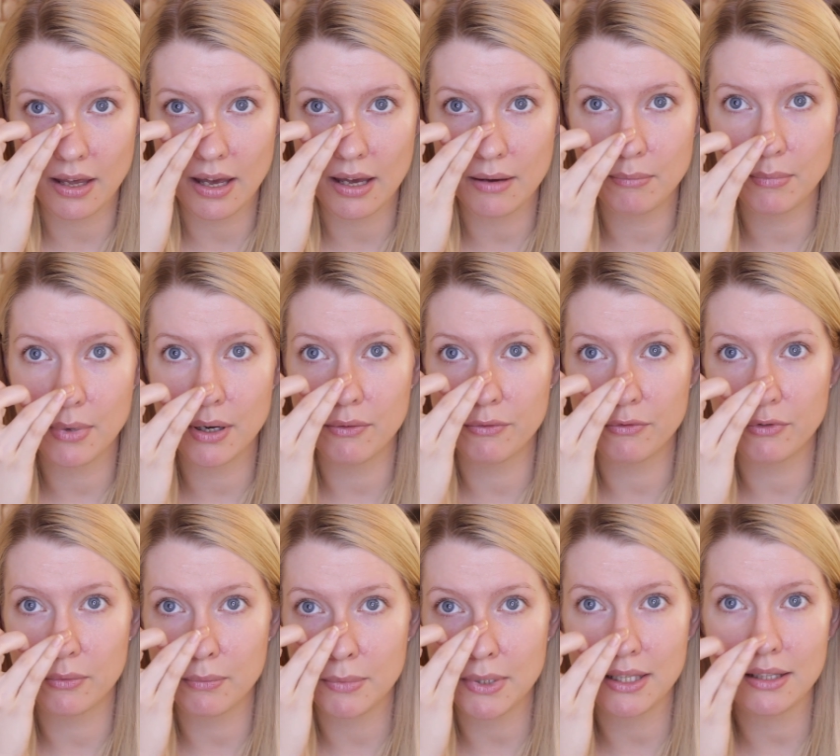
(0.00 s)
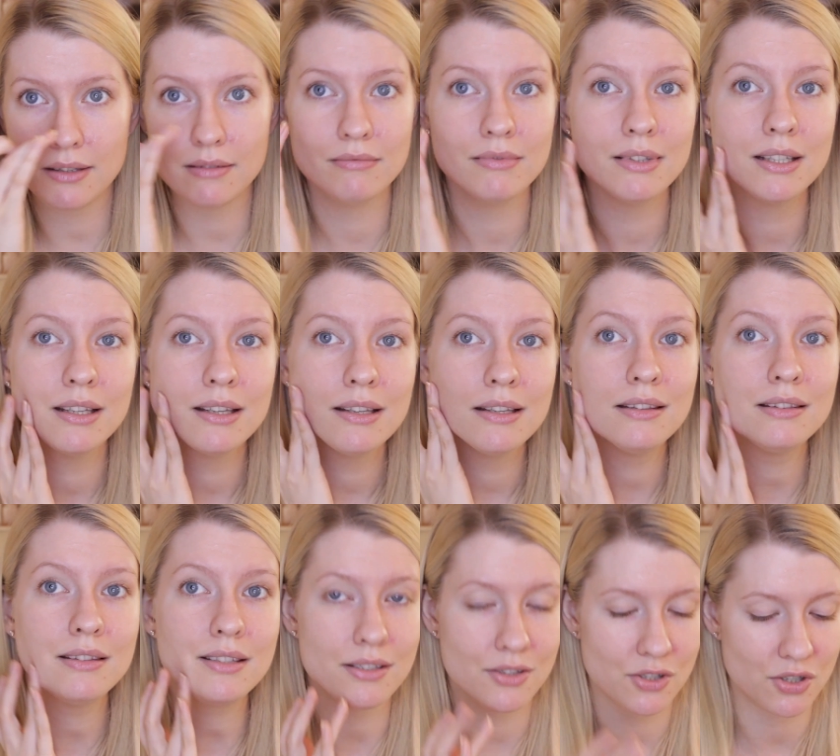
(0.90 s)
that. But for me,
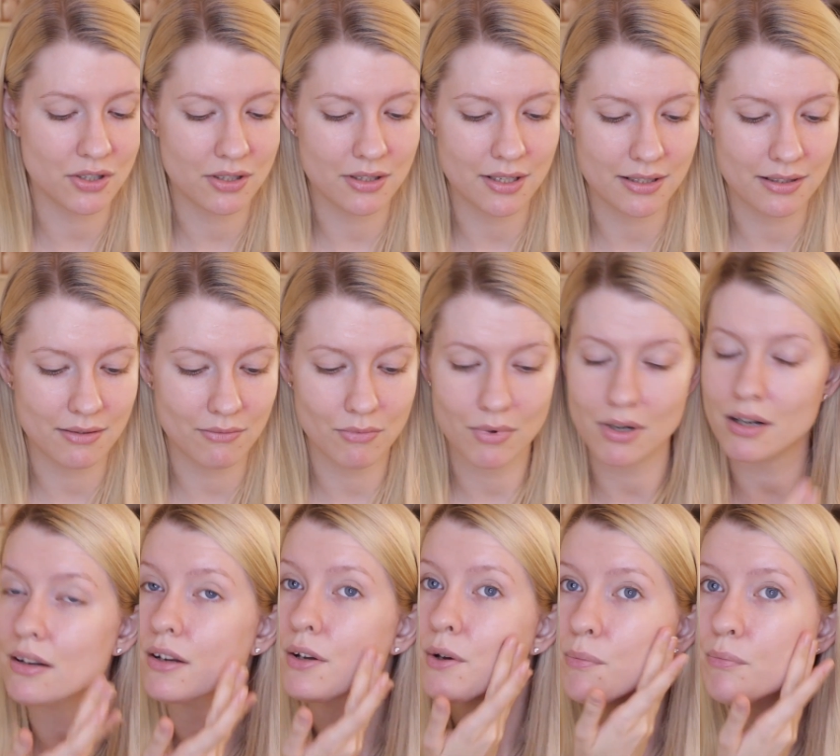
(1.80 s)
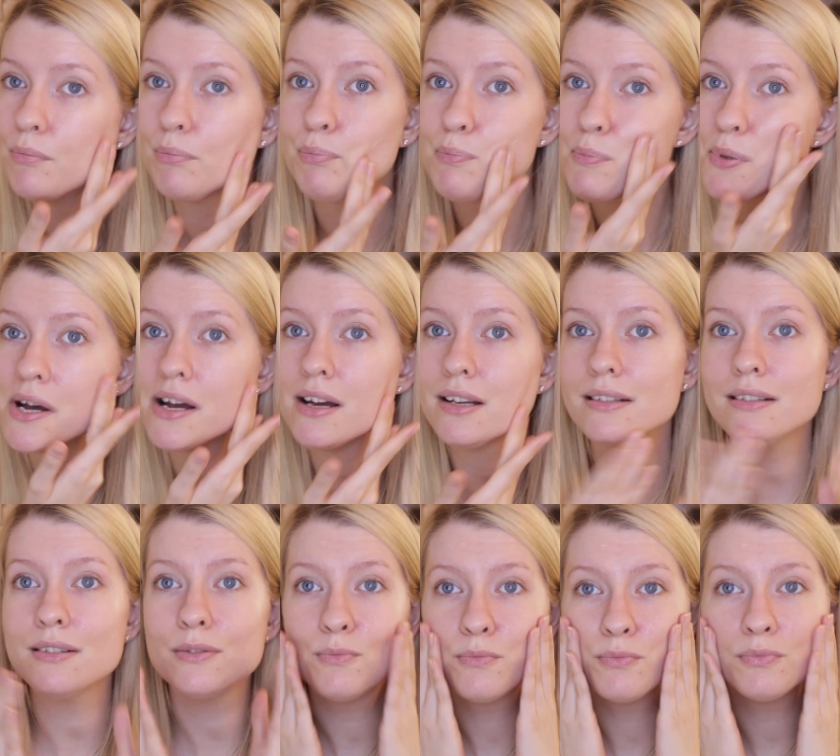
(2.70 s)
this just doesn't work.
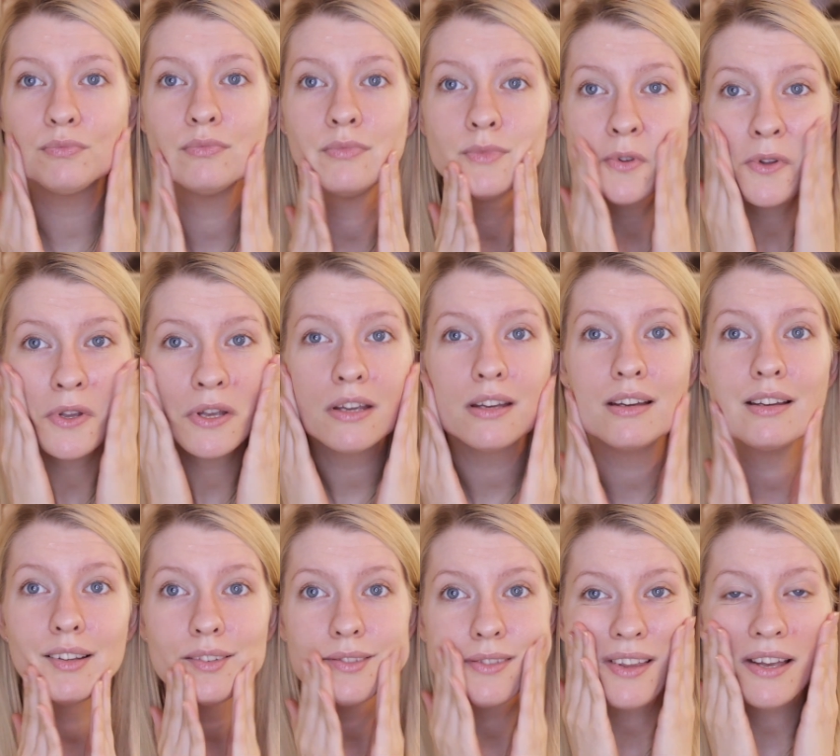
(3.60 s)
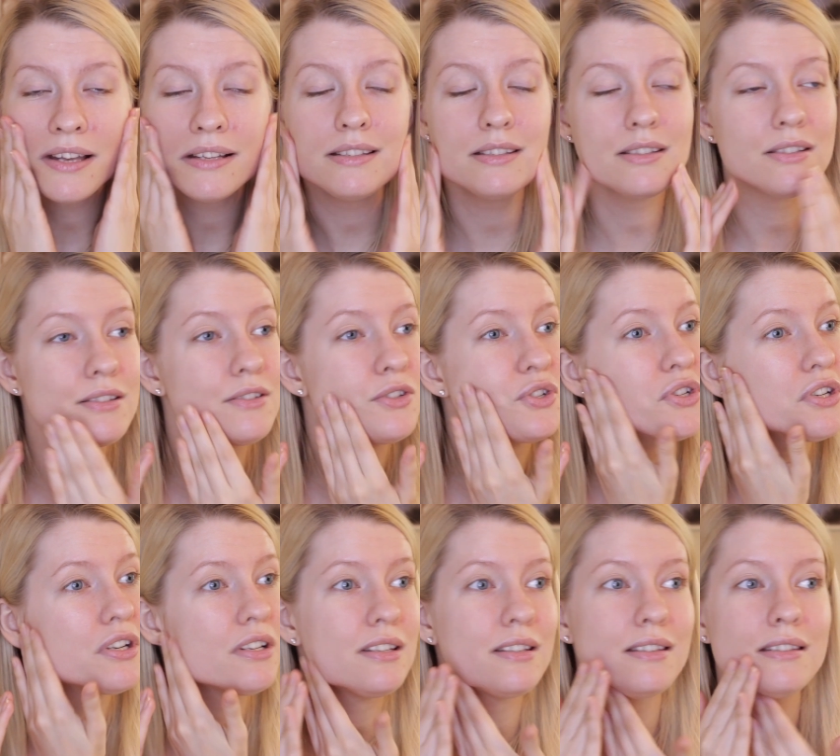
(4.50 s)
But that's
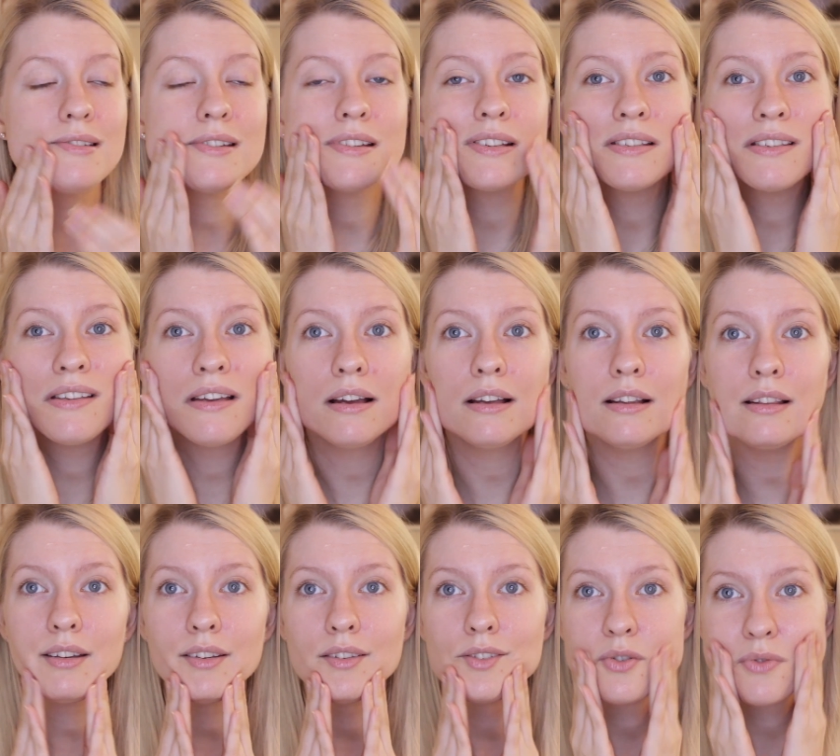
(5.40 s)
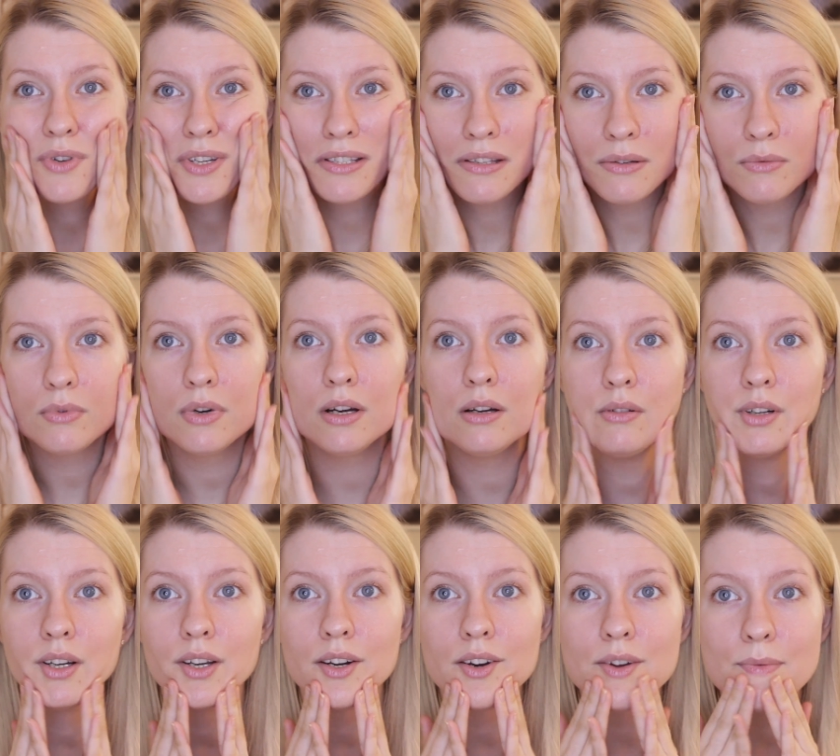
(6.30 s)
just exactly the reason why
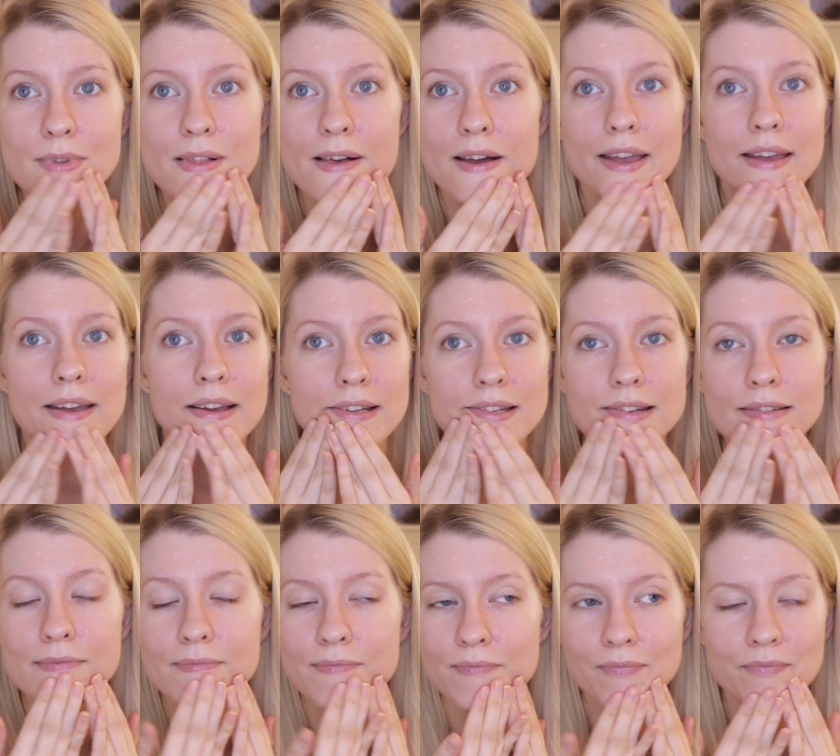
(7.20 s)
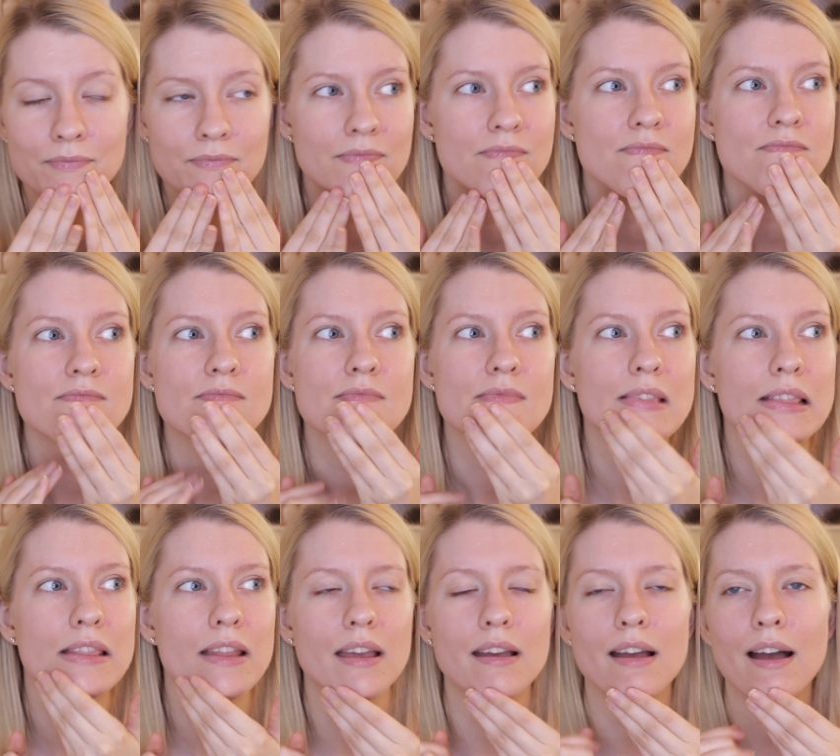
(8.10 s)
we're gonna apply it.
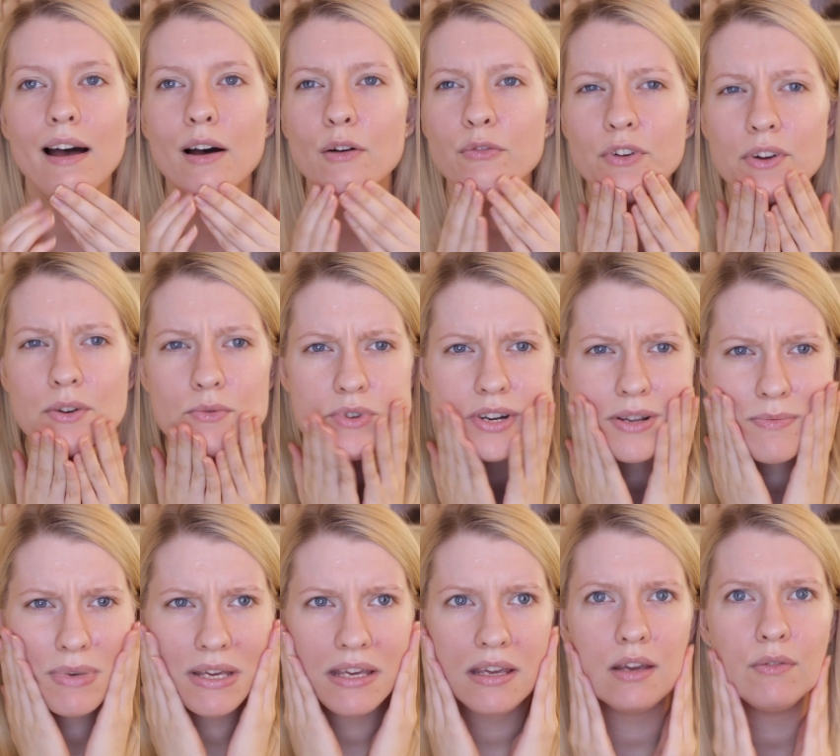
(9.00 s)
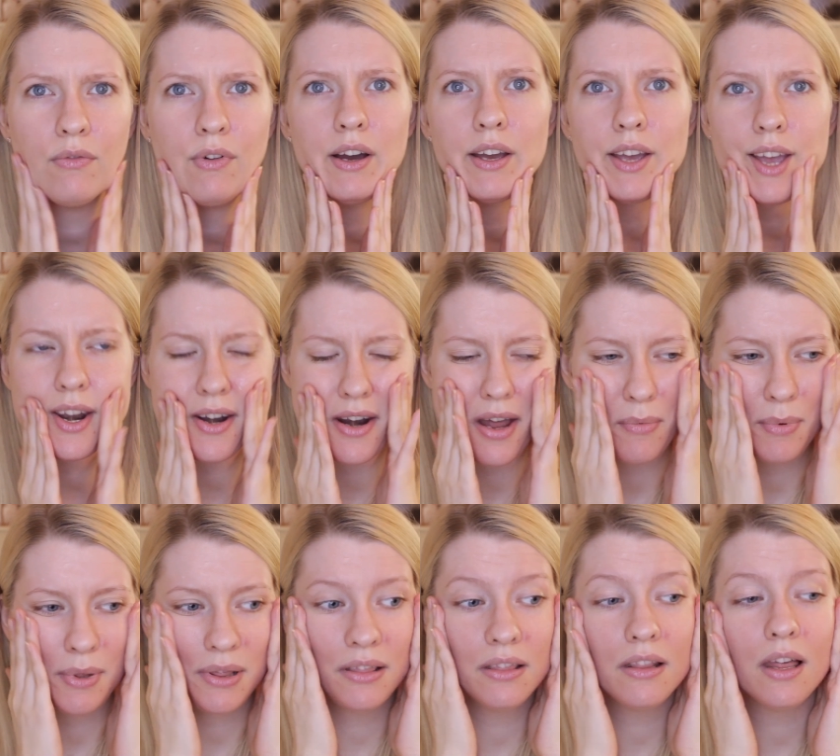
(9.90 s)
Like, how fun would it be if I end
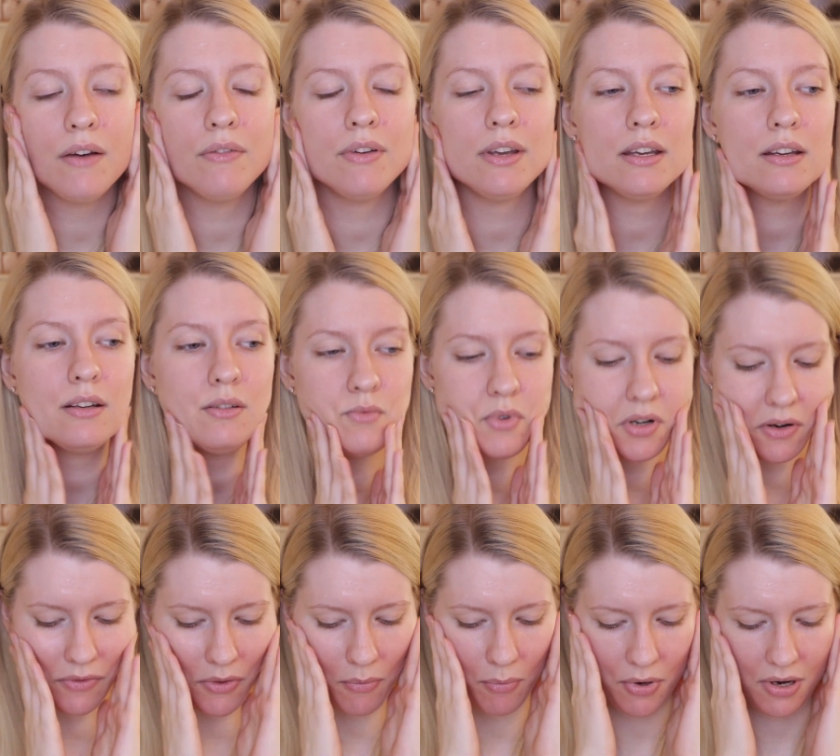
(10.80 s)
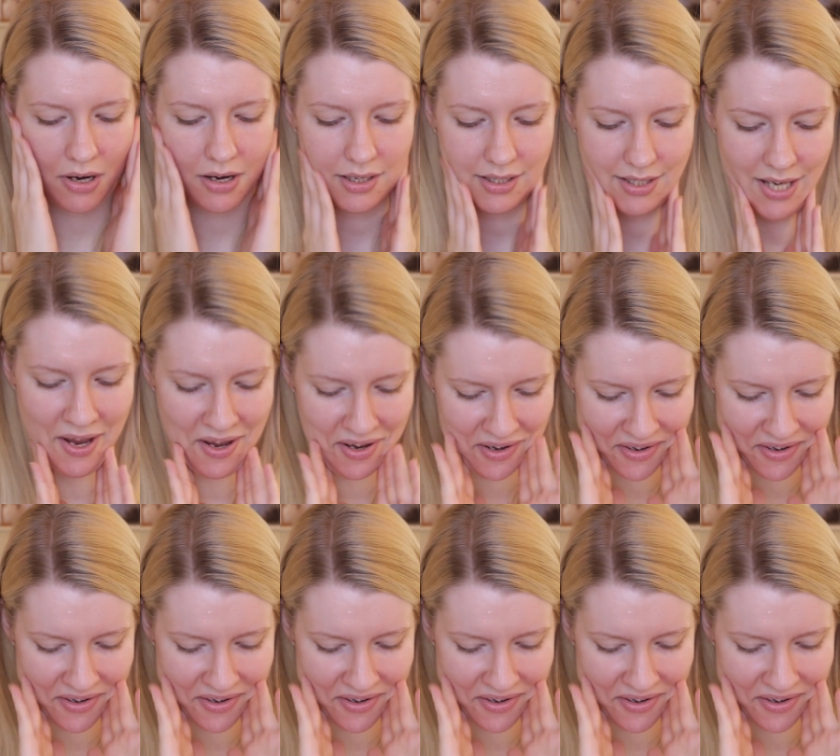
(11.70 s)
up loving one of the products?